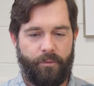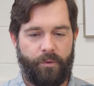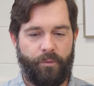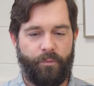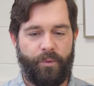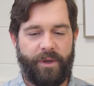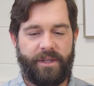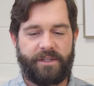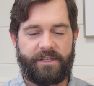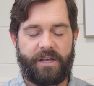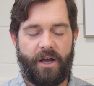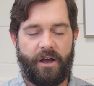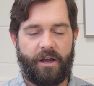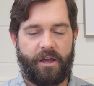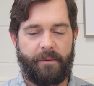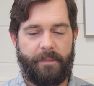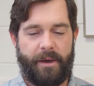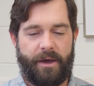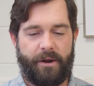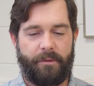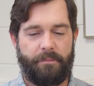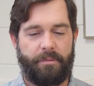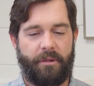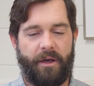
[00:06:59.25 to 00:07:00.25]
When we talk
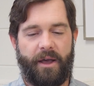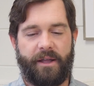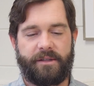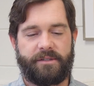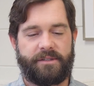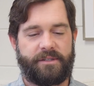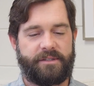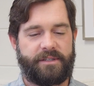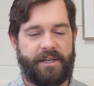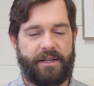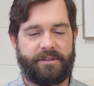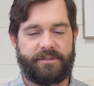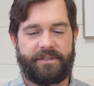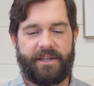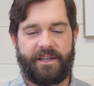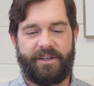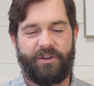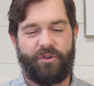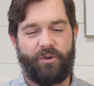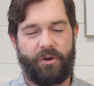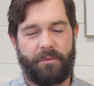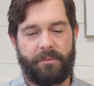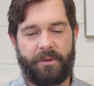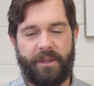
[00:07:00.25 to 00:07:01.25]
about appliances
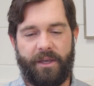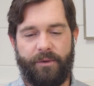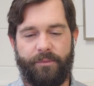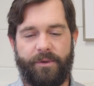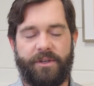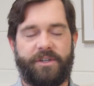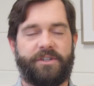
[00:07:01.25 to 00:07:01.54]
outside, normally we